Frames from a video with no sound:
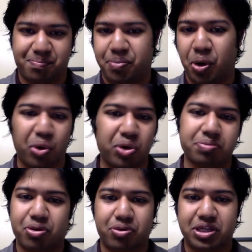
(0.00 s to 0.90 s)

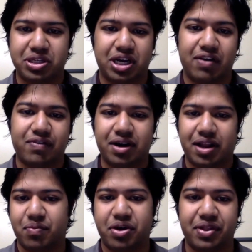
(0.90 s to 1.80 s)
poll polling software
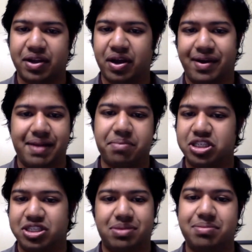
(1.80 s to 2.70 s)
like where like a
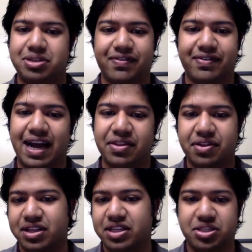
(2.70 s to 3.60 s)
bunch of members have gathered
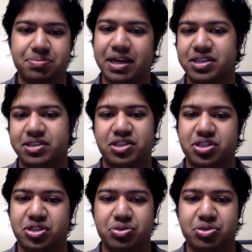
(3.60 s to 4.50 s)
and just make
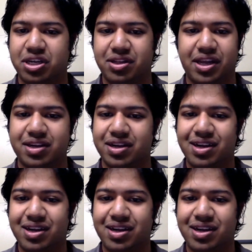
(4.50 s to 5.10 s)
decisions using like